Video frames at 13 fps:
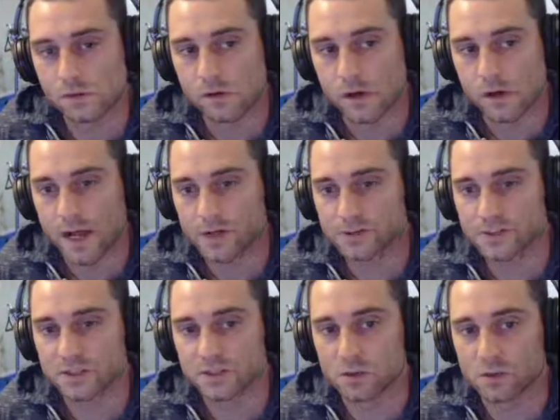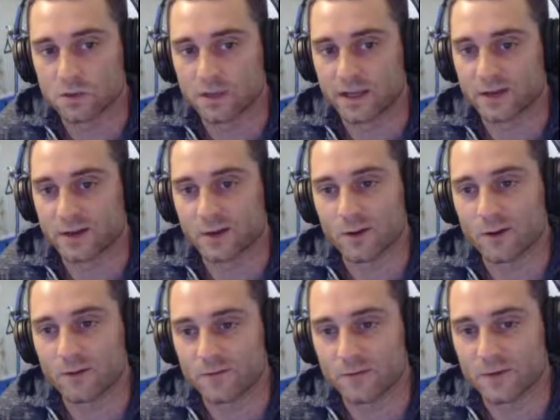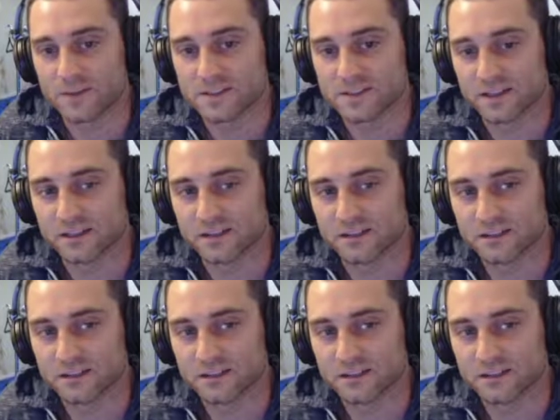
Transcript: actually don't like the call from ace 10.